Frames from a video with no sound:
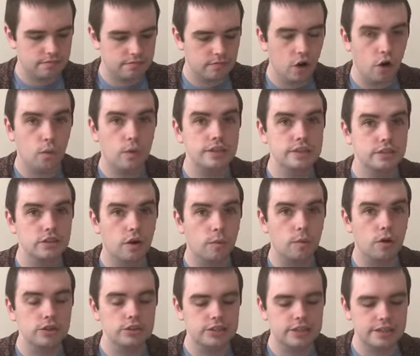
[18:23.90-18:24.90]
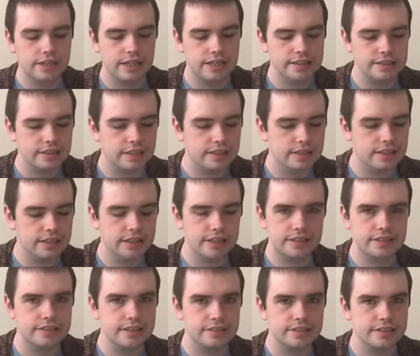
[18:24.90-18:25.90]
Owen's gone watching this and he
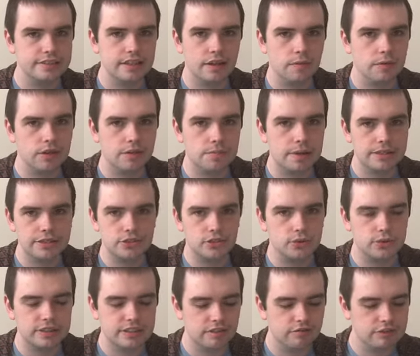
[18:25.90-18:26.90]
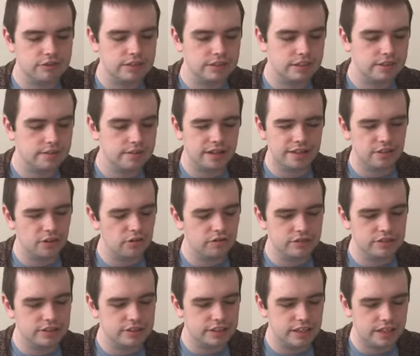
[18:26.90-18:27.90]
says it's like one of the best shows he's ever seen. I'd love
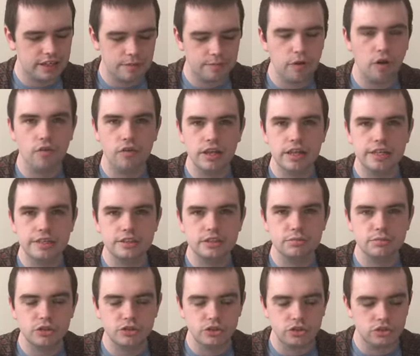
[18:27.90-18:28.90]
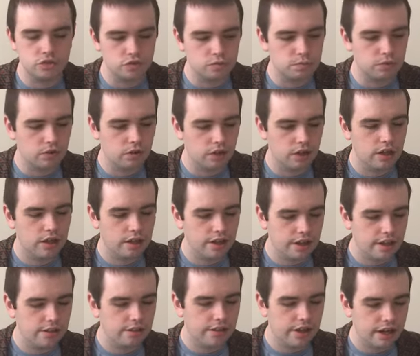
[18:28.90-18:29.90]
to see it. I'm not really into musicals, but
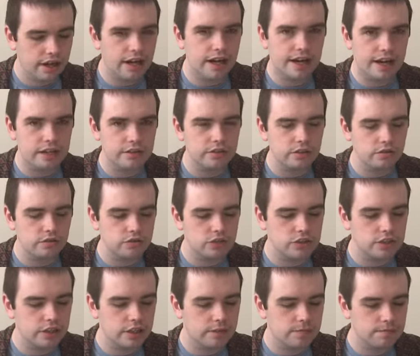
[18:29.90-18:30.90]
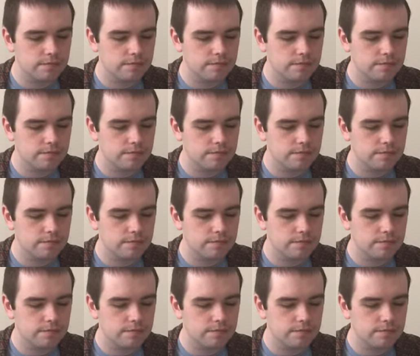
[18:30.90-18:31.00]
that I'd love to see.